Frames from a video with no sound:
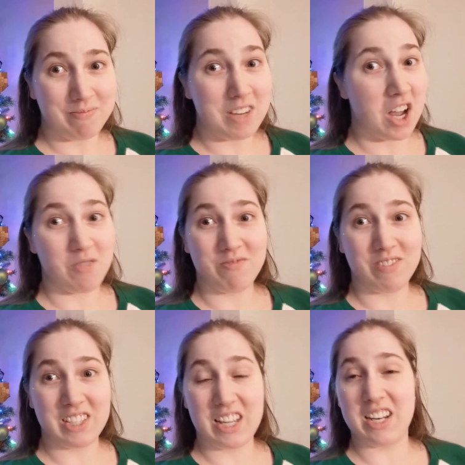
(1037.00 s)
No,
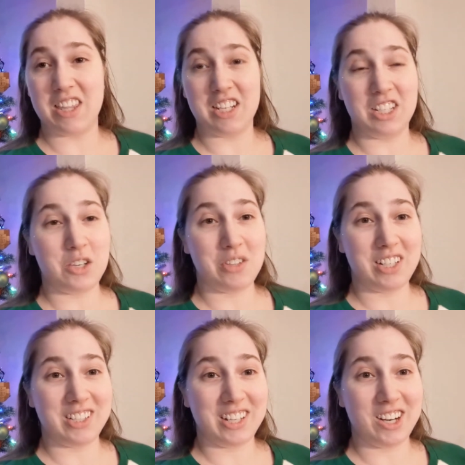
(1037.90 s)
this had nothing to do with
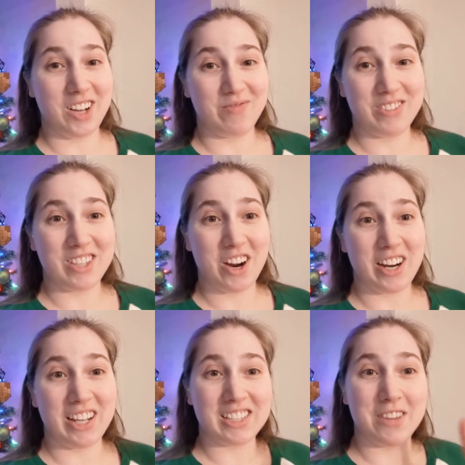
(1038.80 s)
Disney at all.
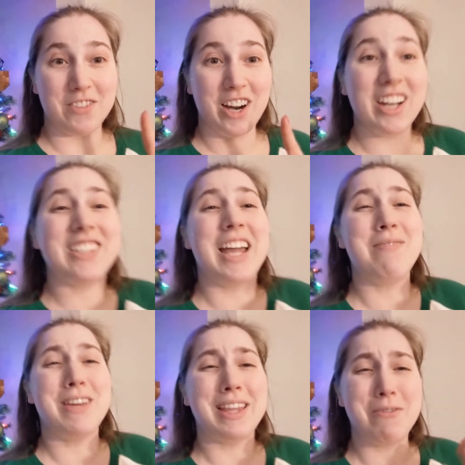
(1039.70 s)
Sorry, except for our
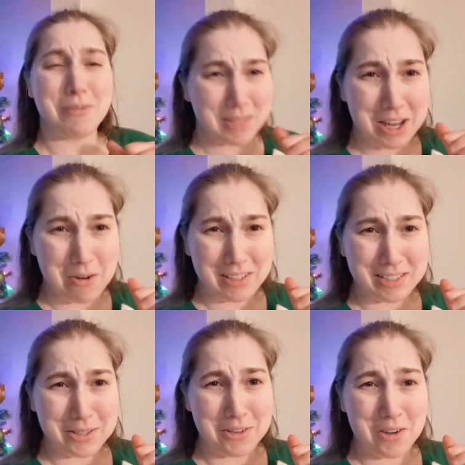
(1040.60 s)
excitement that we'll be going
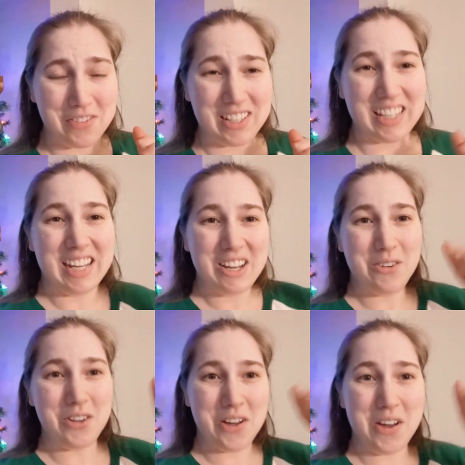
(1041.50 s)
soon, hopefully.
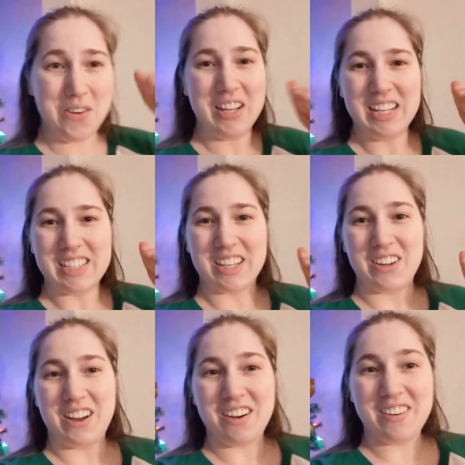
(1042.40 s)
Woohoo! So,
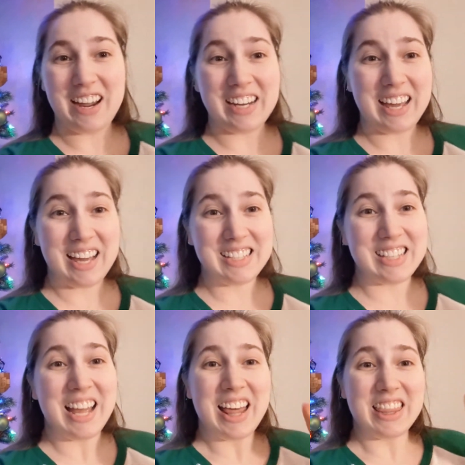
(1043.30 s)
alright
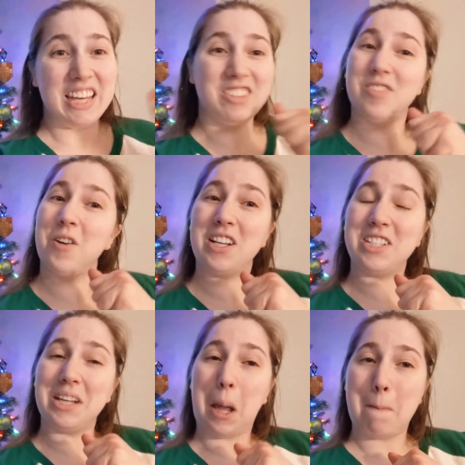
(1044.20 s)
guys, thanks for
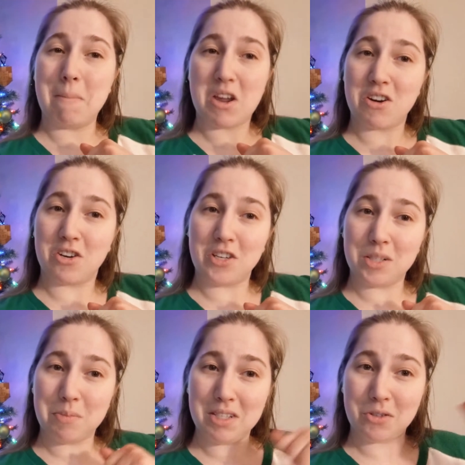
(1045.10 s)
watching. Merry
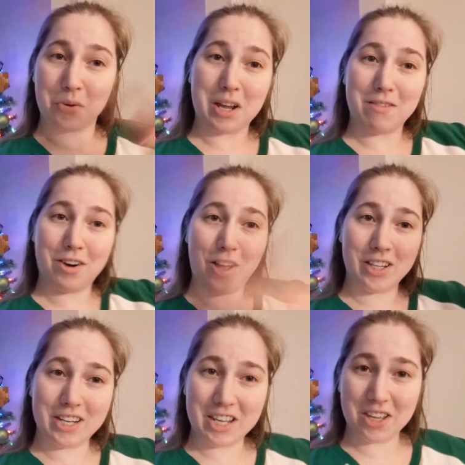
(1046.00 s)
Christmas, or whatever
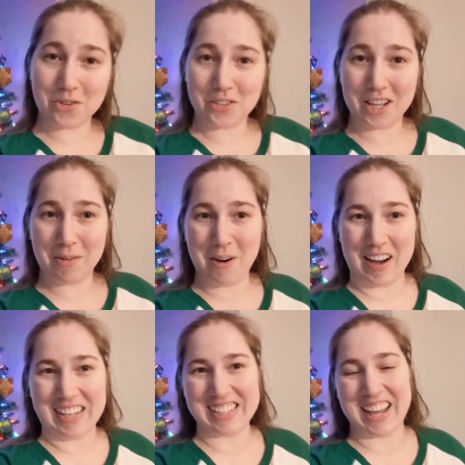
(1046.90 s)
holiday you
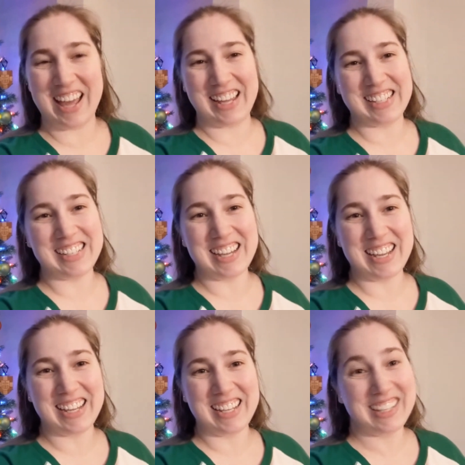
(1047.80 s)
celebrate, and
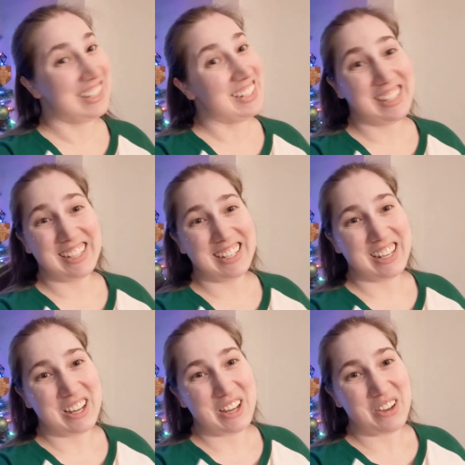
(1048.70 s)
we'll
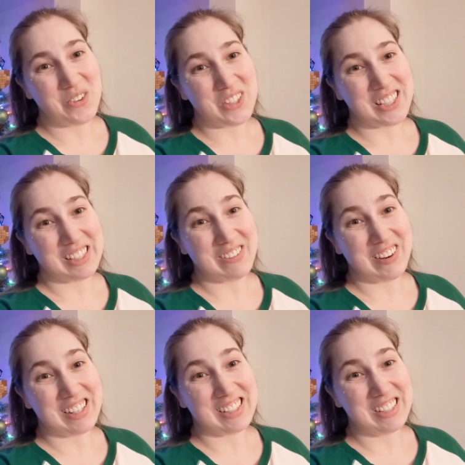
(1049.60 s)
see you
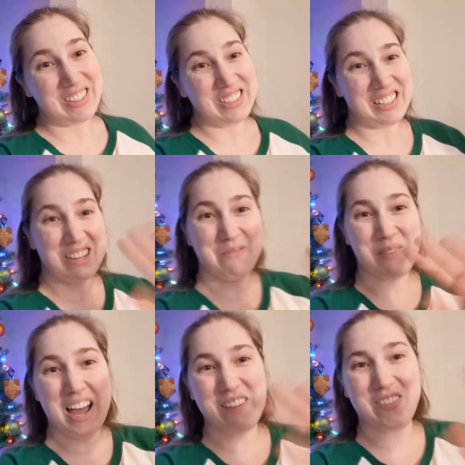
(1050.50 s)
very soon.
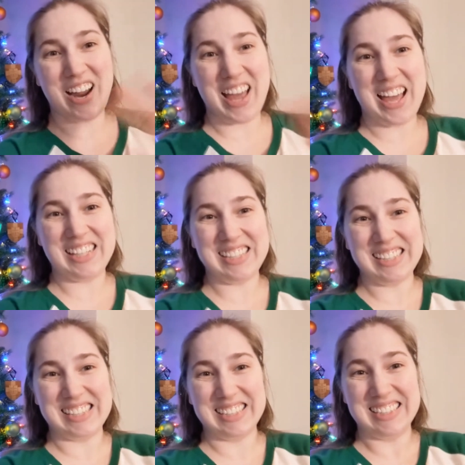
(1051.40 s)
Bye,
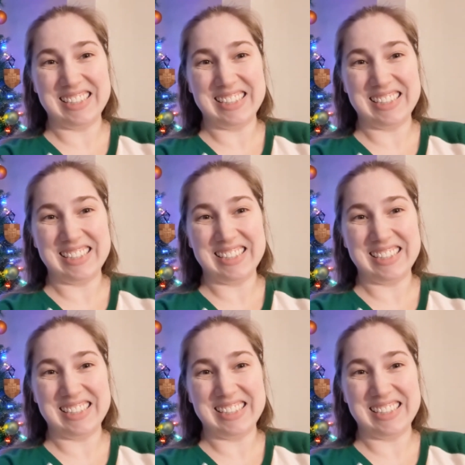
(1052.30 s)
friends!